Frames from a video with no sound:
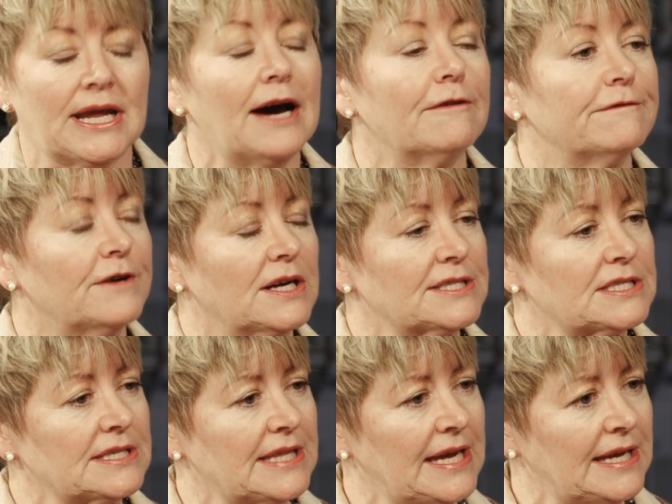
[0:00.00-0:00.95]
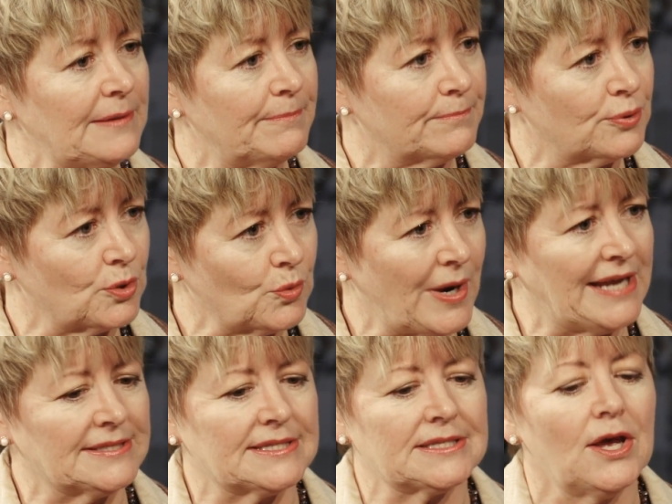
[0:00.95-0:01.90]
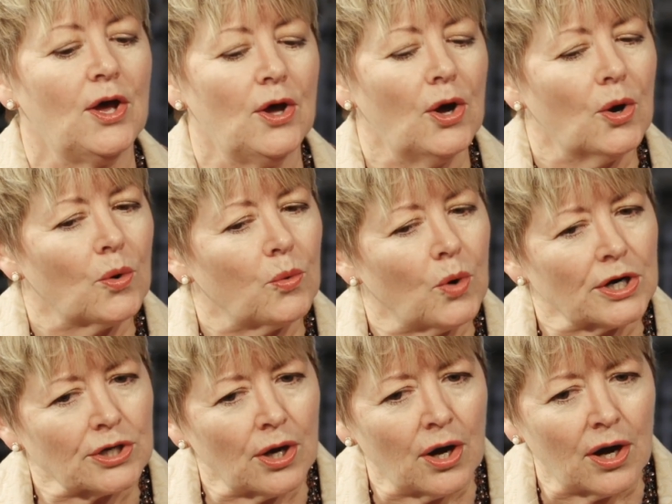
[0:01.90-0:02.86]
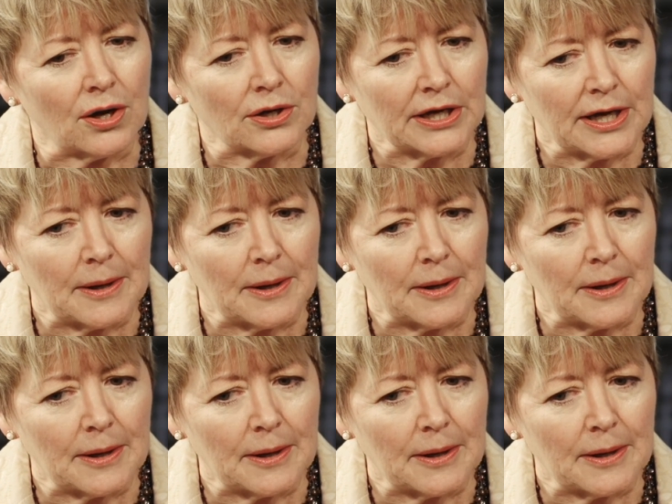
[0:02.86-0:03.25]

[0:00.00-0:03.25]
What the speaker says: how fast do they progress, what are